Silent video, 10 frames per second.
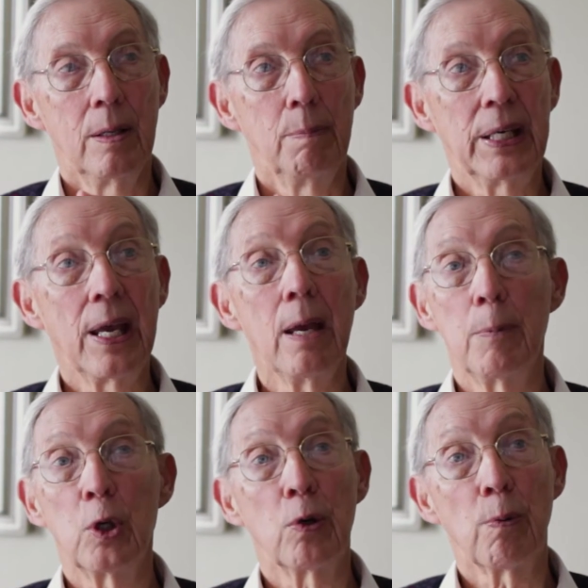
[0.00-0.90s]
became
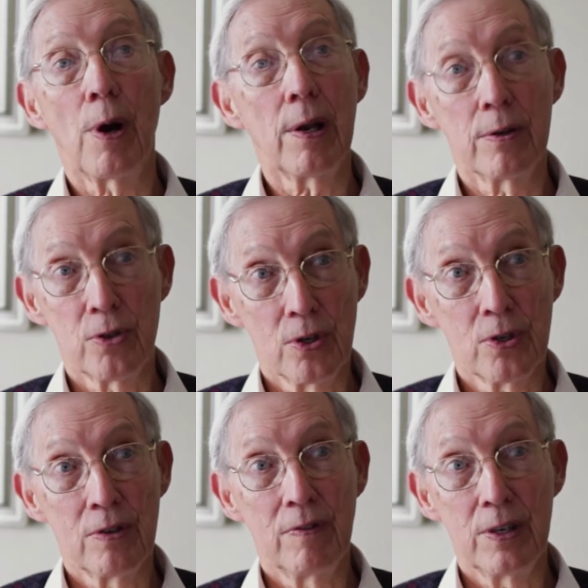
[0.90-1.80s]
a
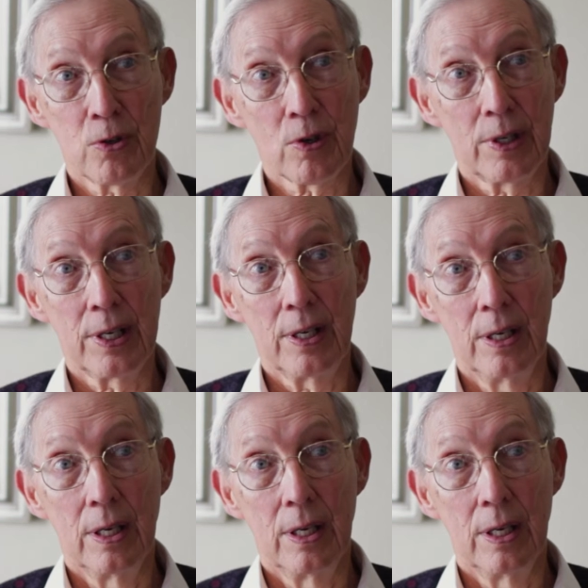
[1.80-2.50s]
neurologist eventually,